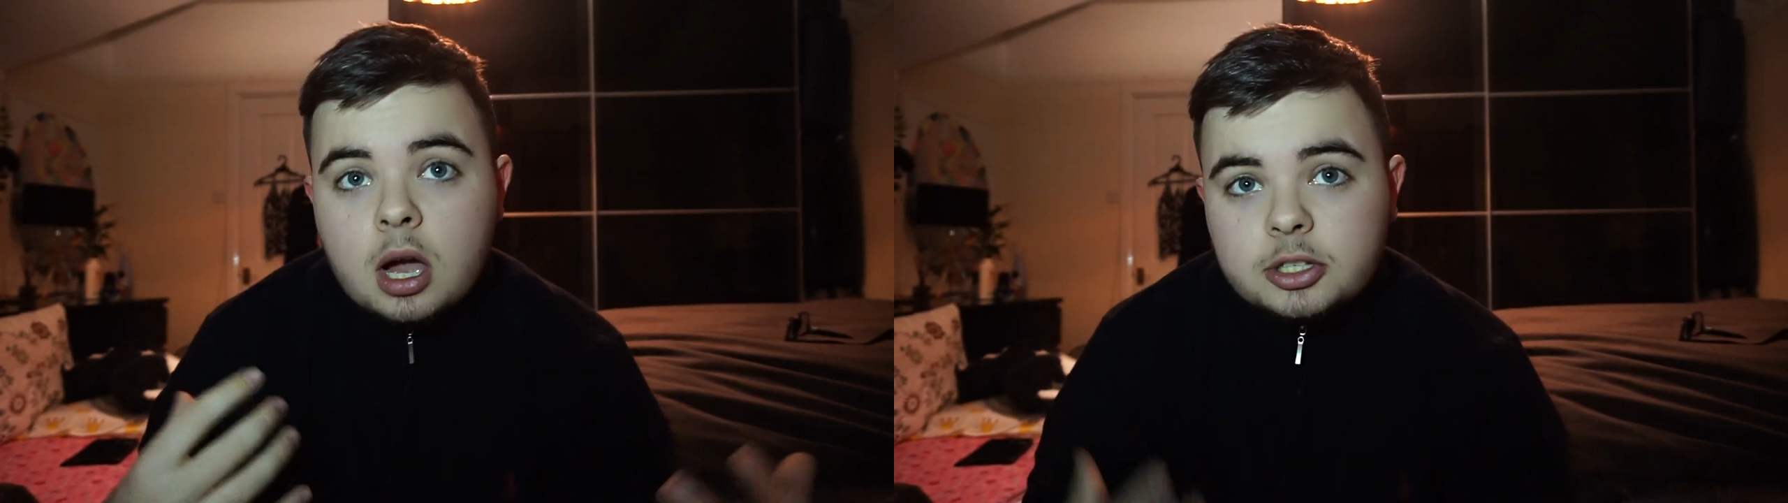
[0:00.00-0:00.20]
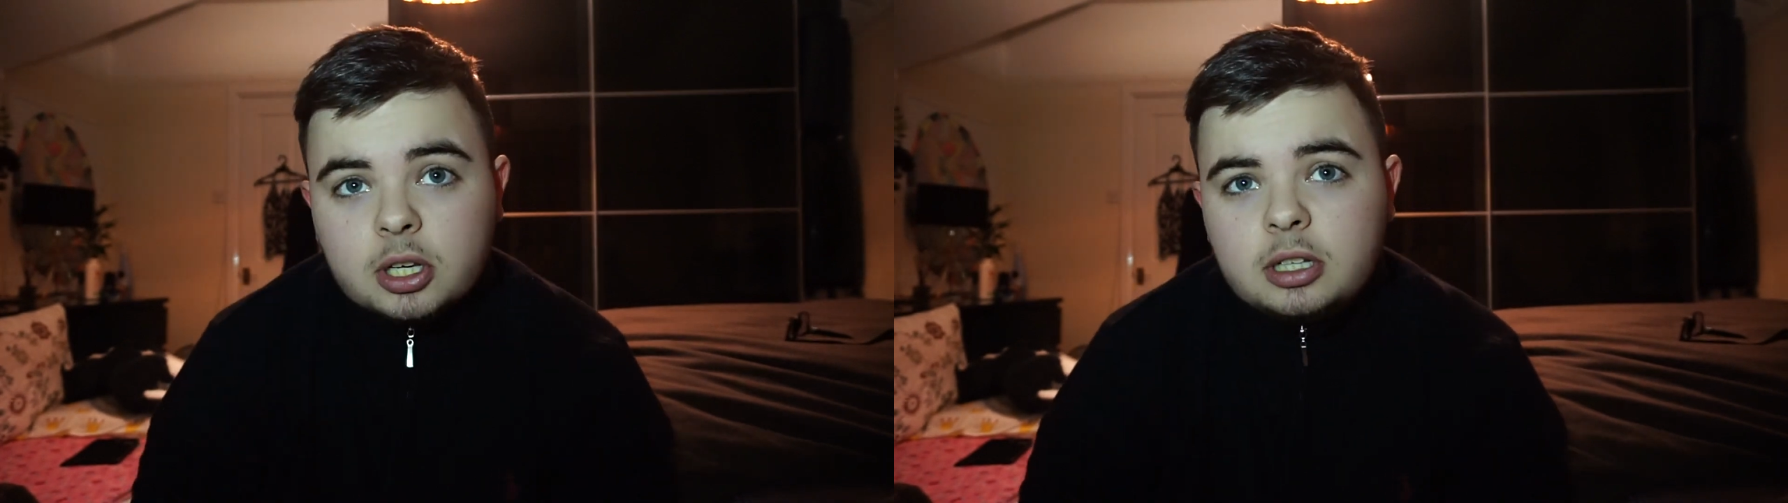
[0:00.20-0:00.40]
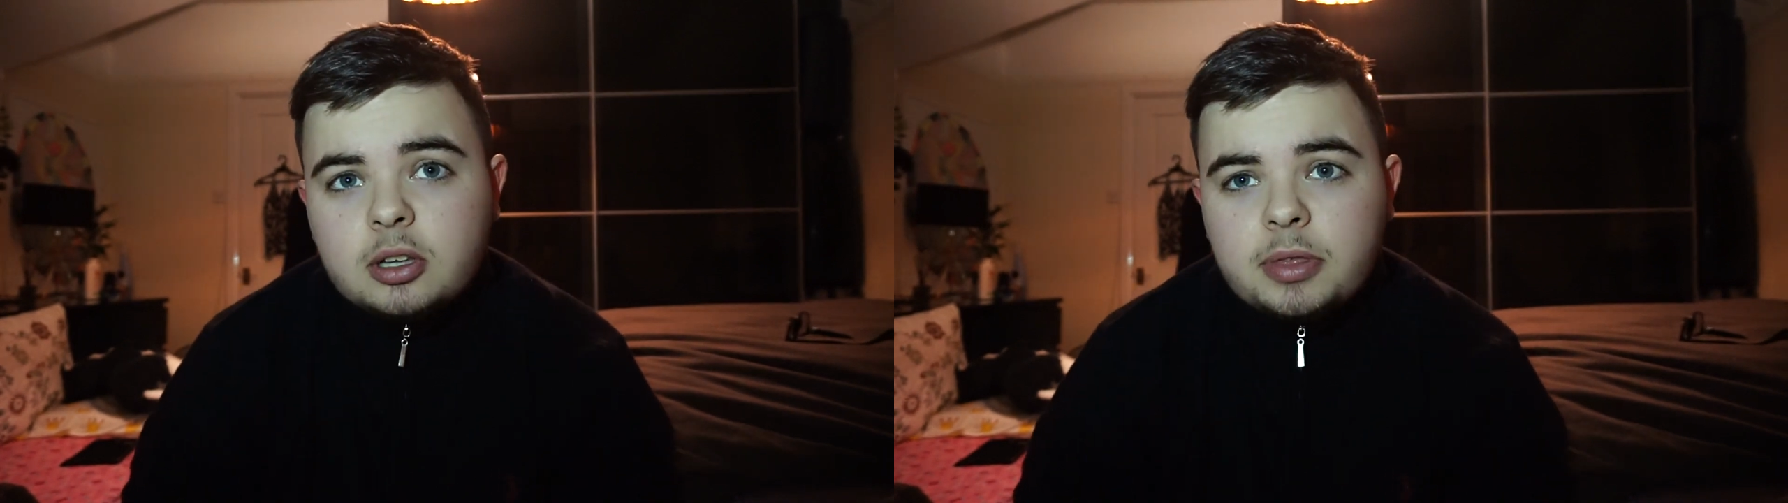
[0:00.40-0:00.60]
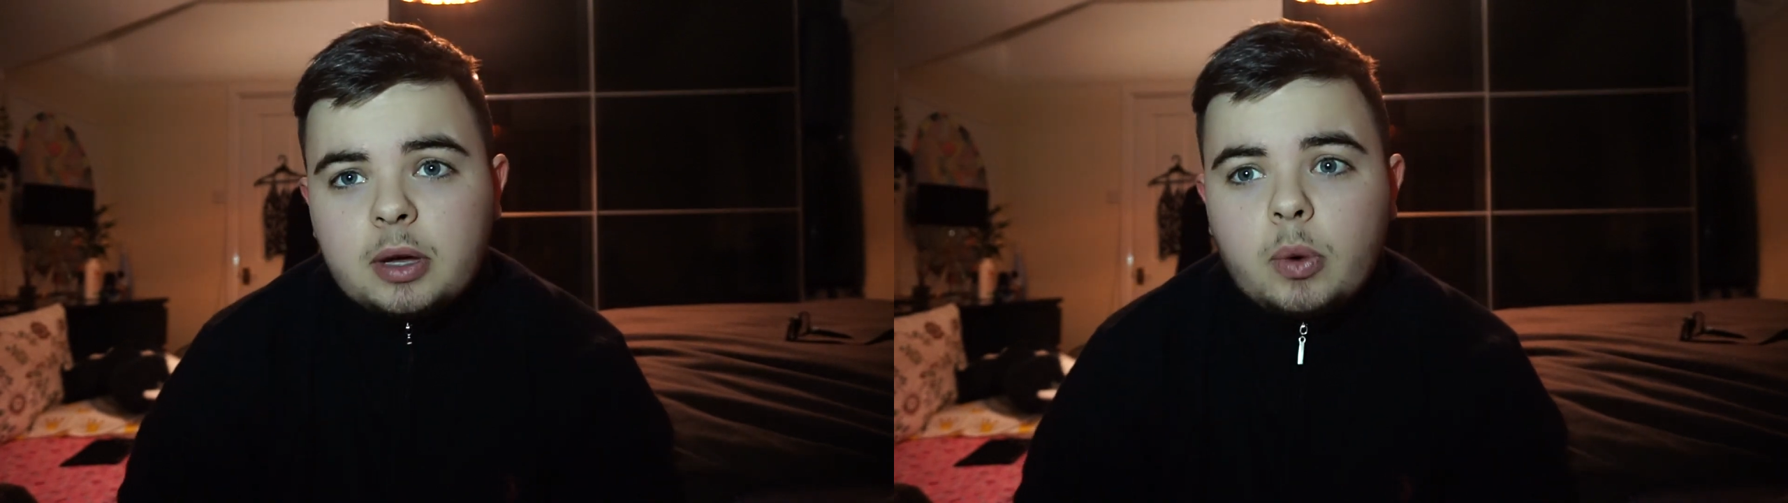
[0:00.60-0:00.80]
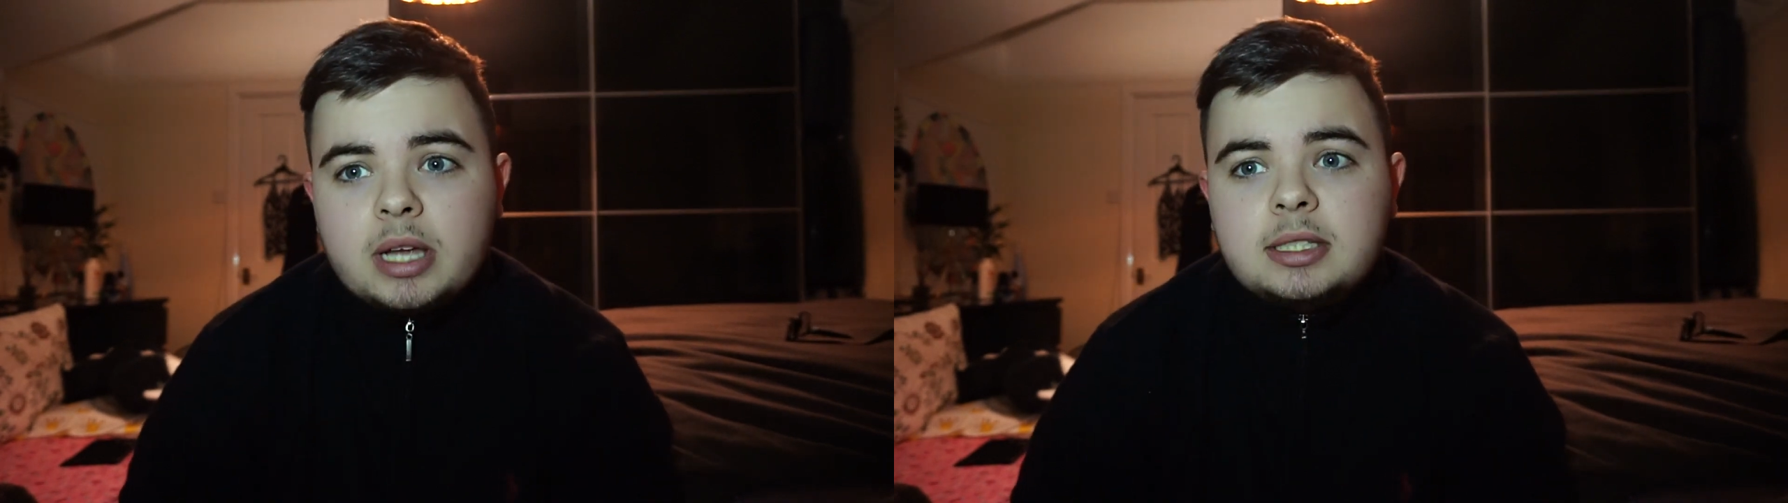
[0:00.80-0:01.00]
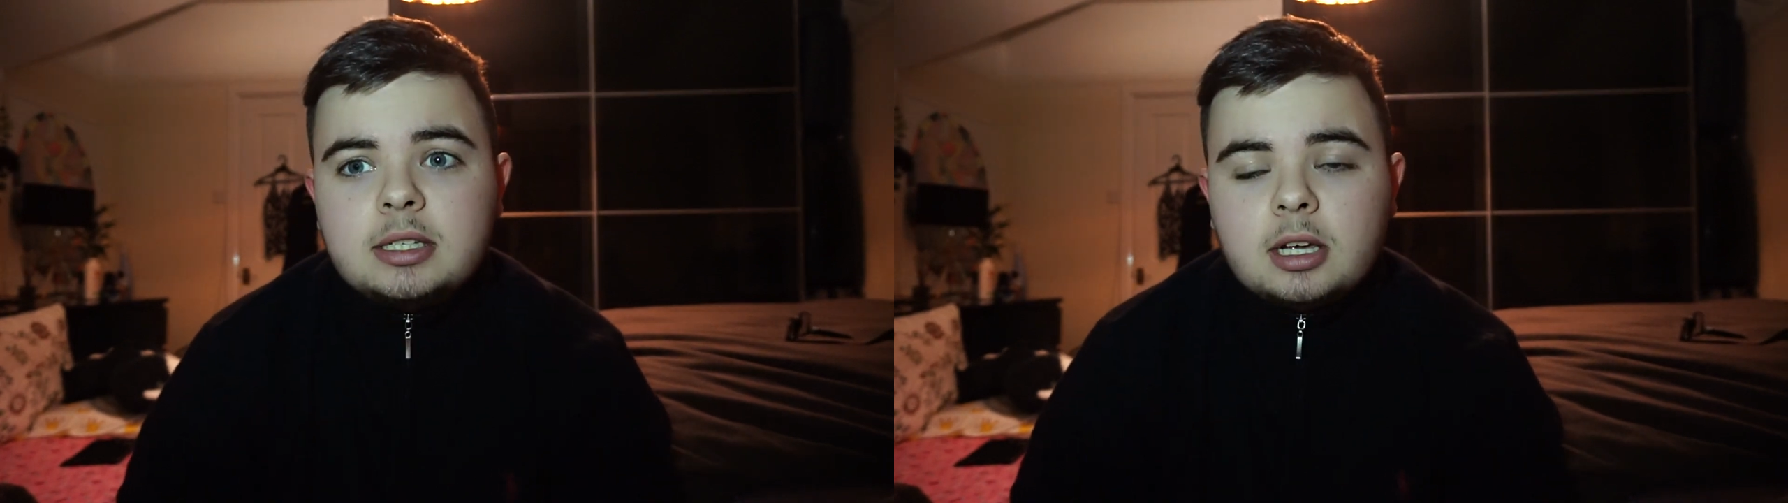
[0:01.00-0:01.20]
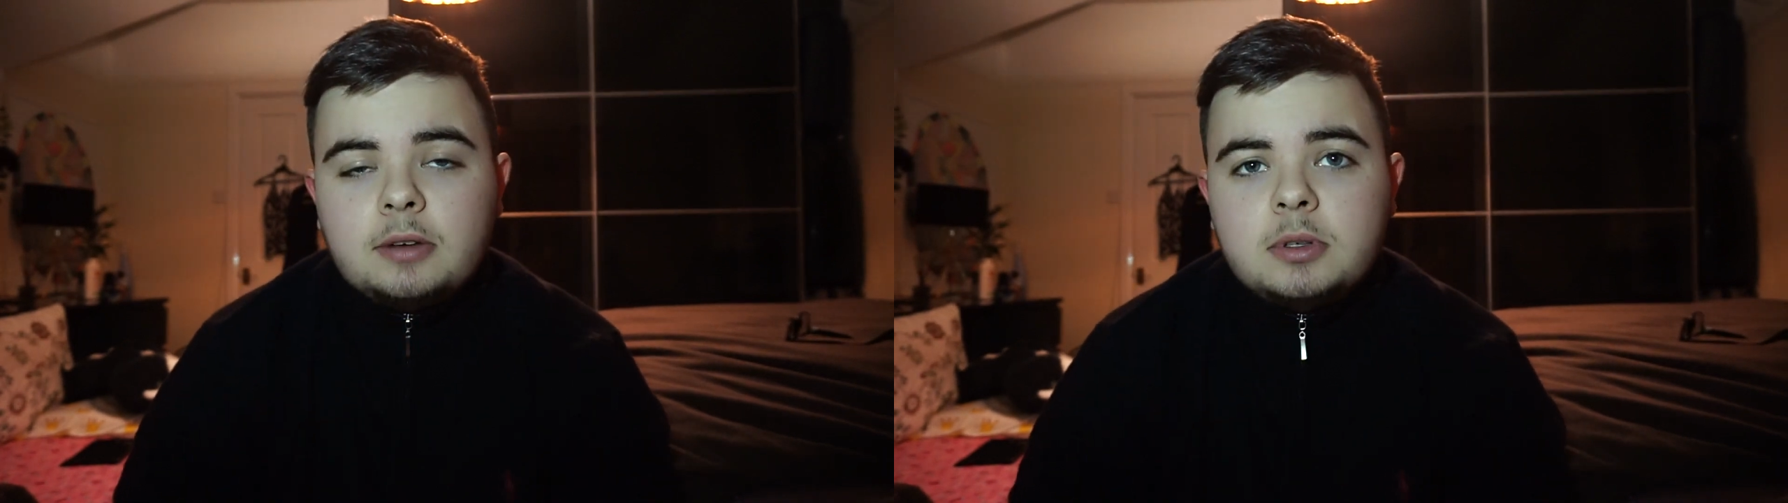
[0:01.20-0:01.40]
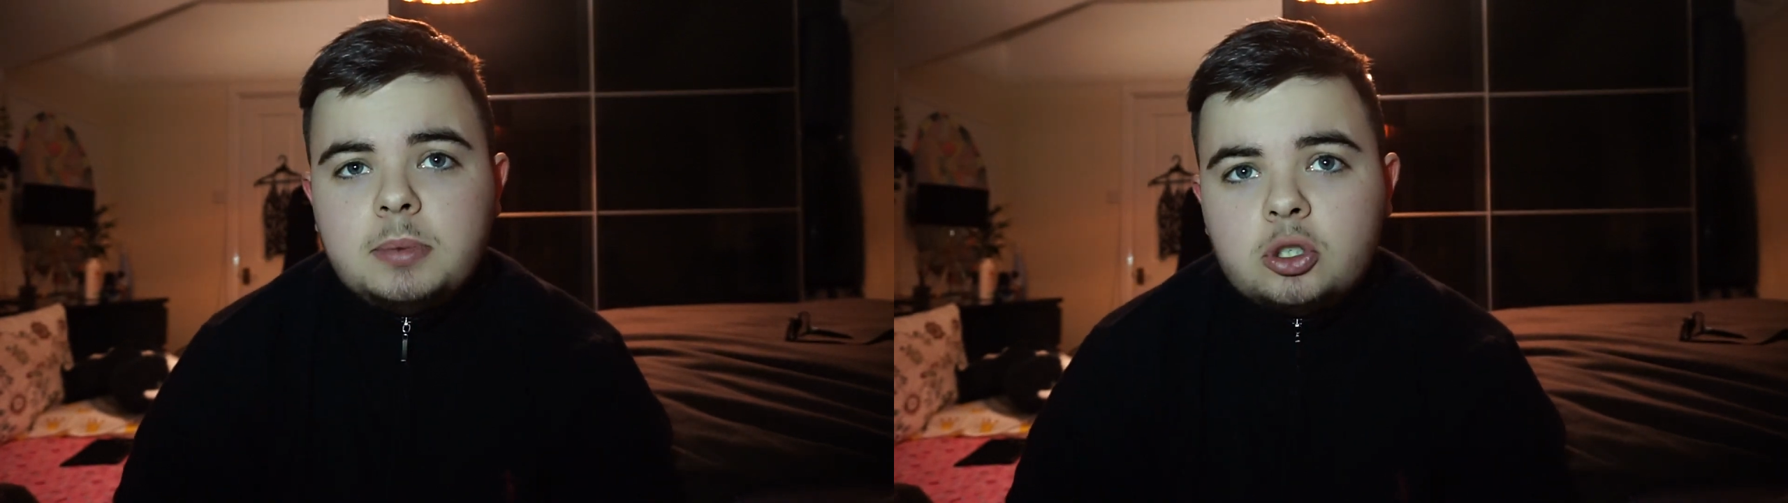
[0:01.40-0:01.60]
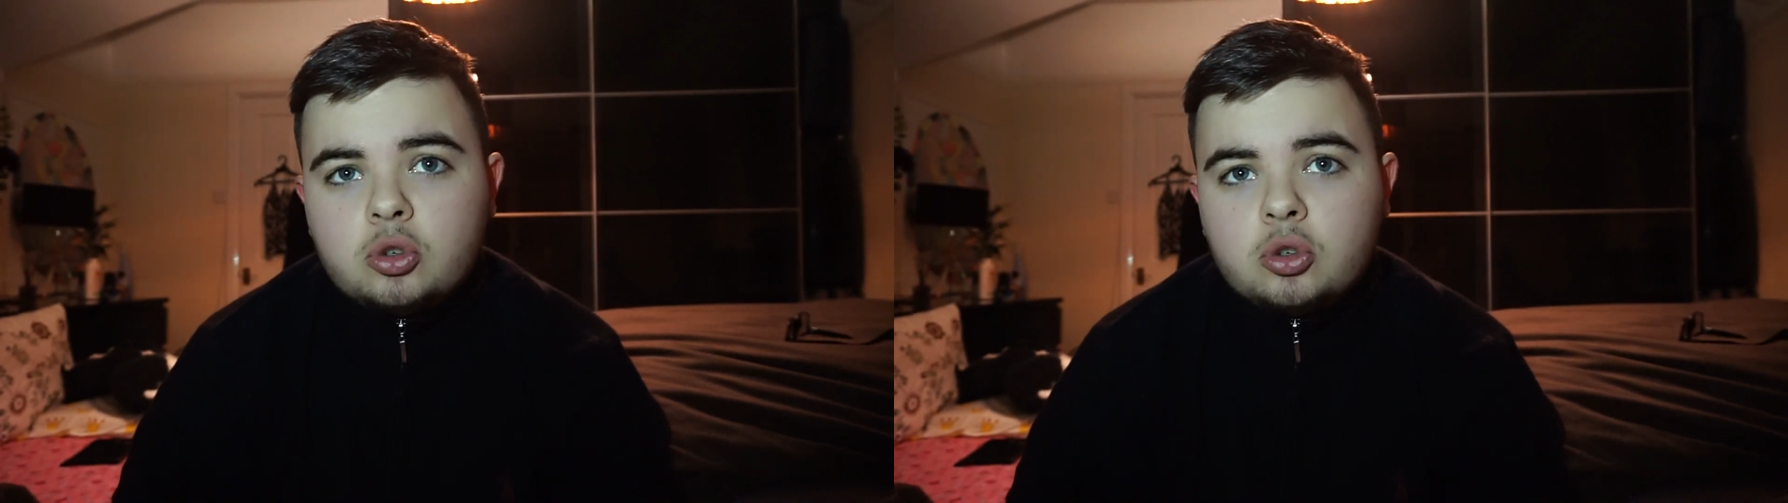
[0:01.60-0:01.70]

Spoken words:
I certainly don't think Wes deserved to be